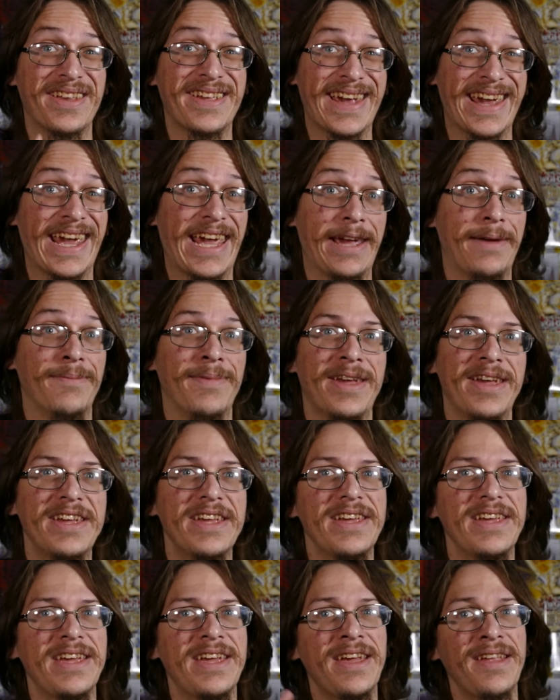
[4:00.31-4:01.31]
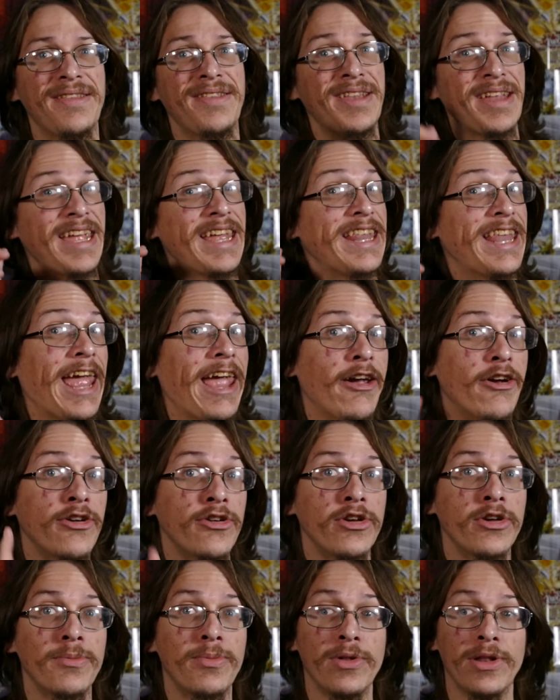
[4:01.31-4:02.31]
game is
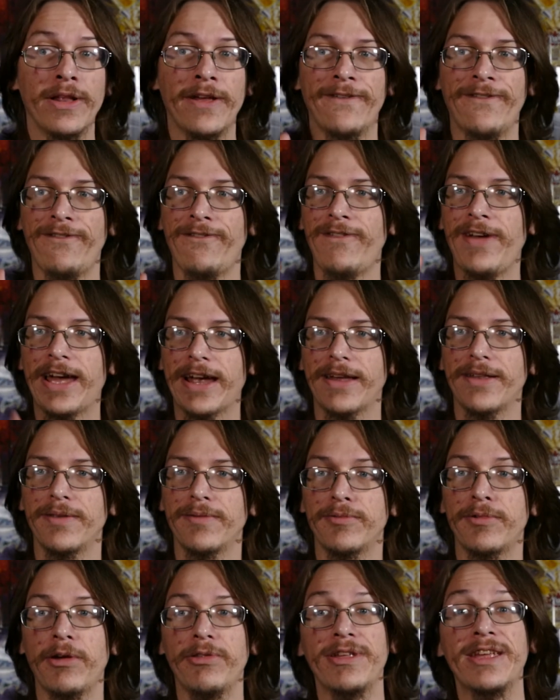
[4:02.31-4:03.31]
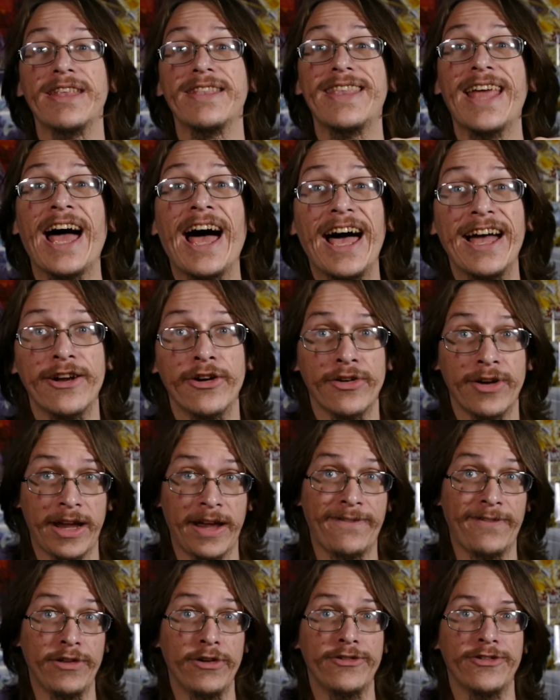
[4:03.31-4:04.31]
inheritable effects throughout the entire
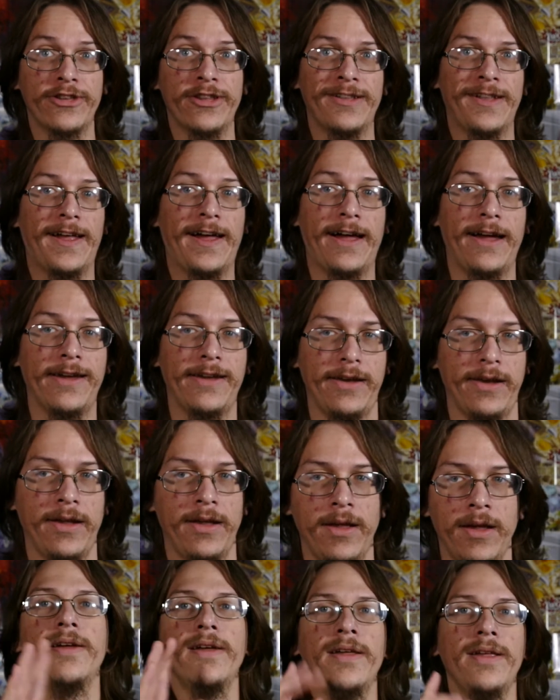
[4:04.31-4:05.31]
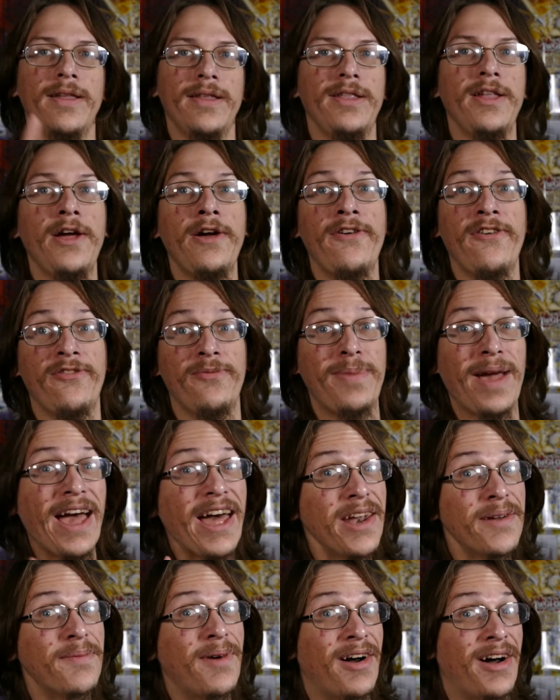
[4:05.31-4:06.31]
evolution line. So if
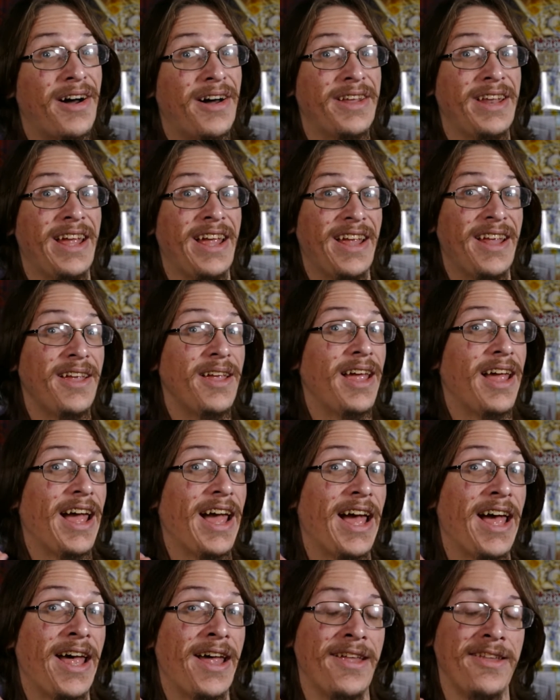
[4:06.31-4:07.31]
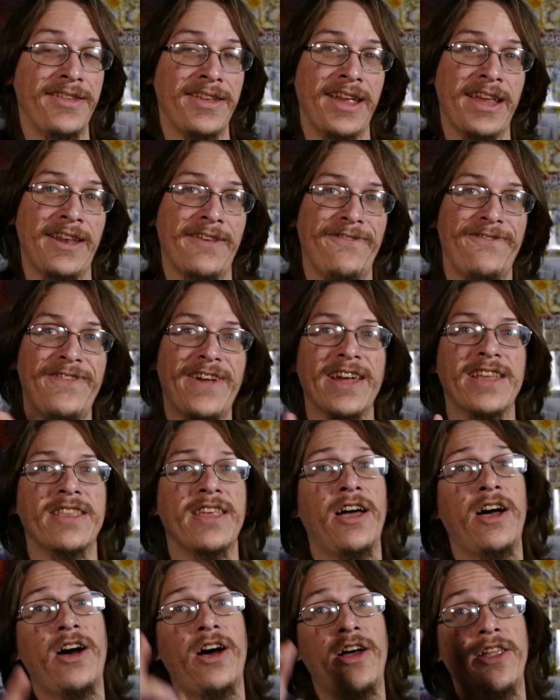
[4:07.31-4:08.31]
Patamon has an effect
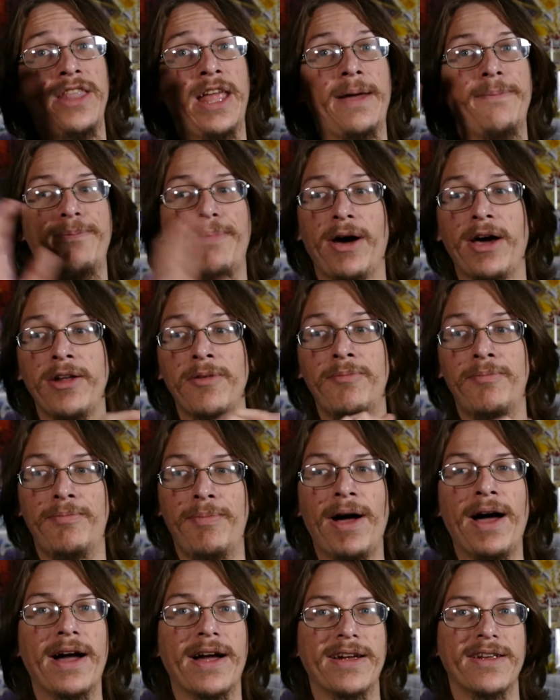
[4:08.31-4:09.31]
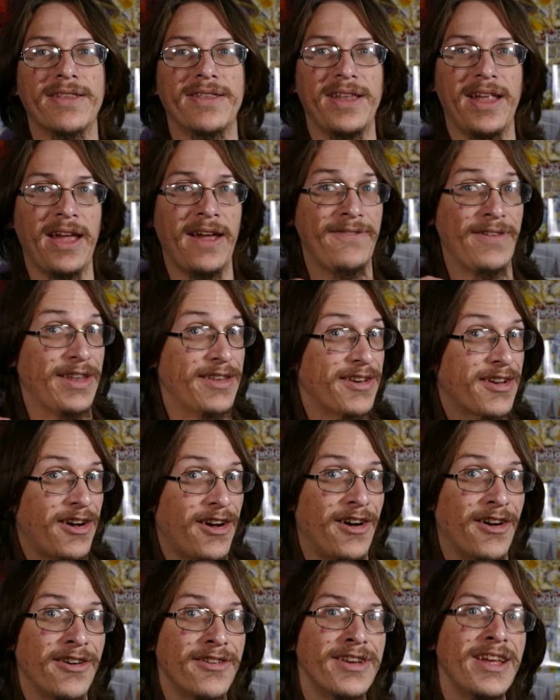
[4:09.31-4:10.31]
on that bottom box of its
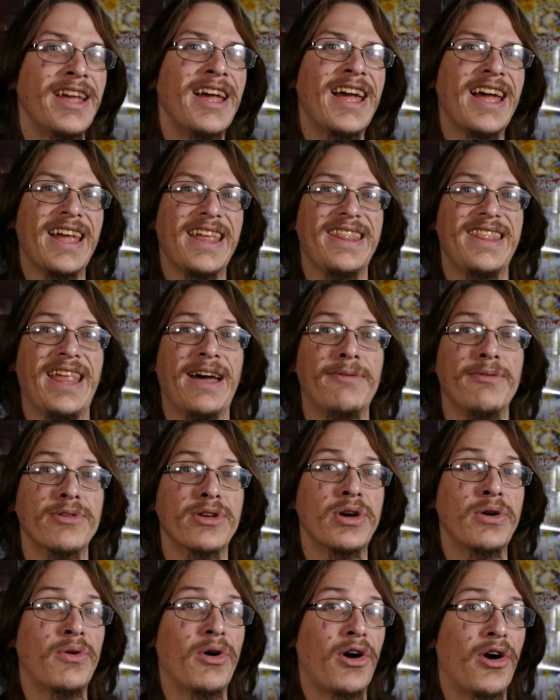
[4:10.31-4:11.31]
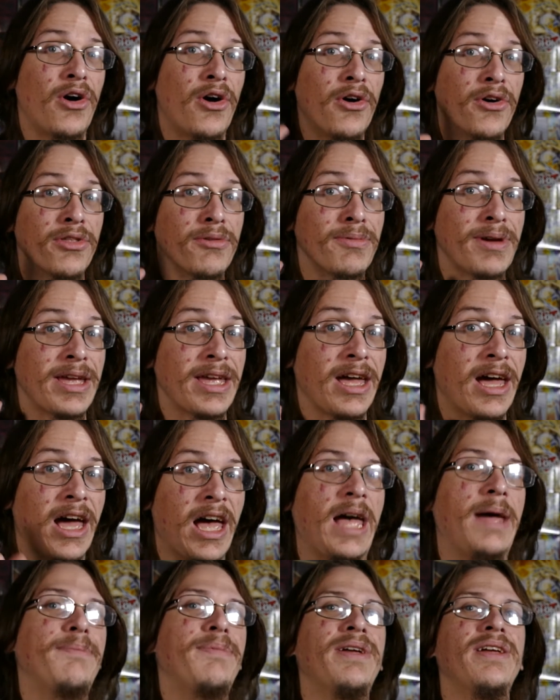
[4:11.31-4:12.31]
card, that will go all the way
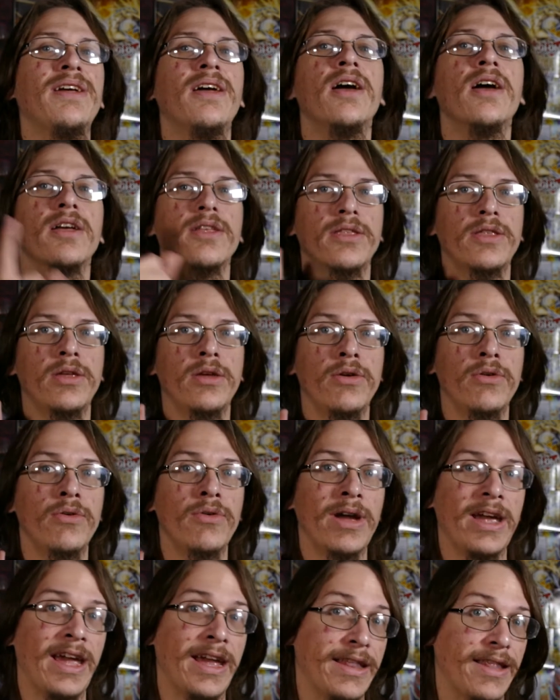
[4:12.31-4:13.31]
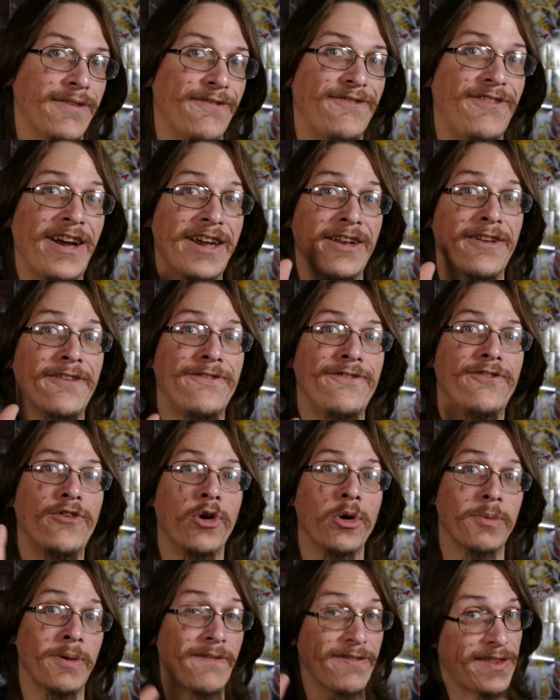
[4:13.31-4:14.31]
up to its final
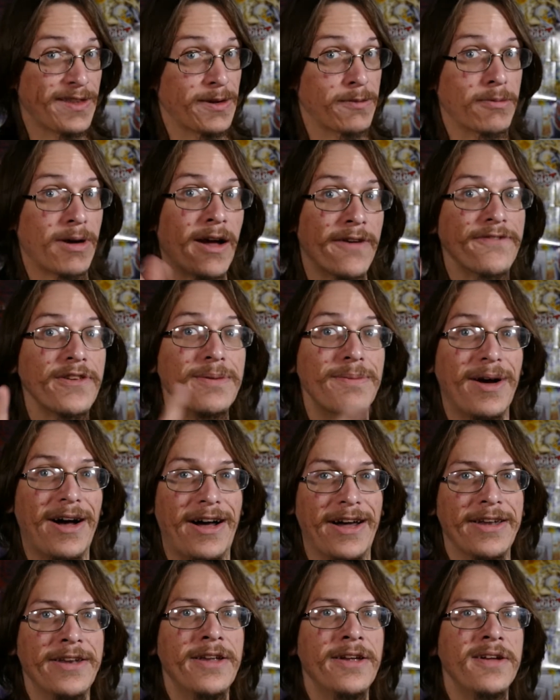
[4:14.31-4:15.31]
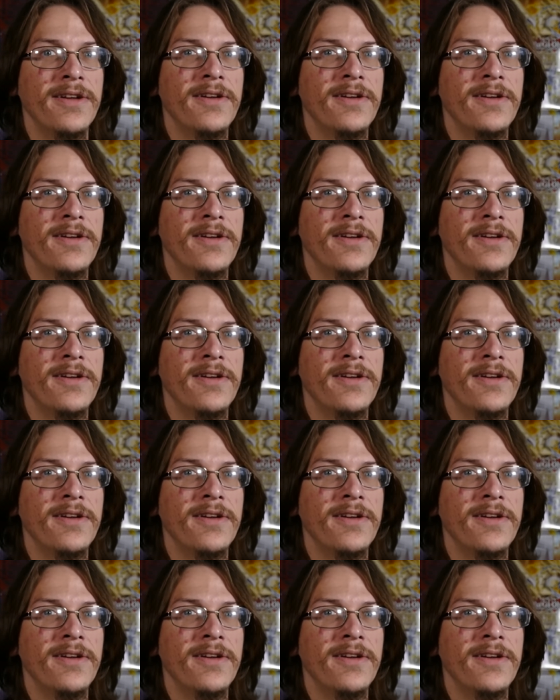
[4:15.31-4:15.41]
form of Seraphimon.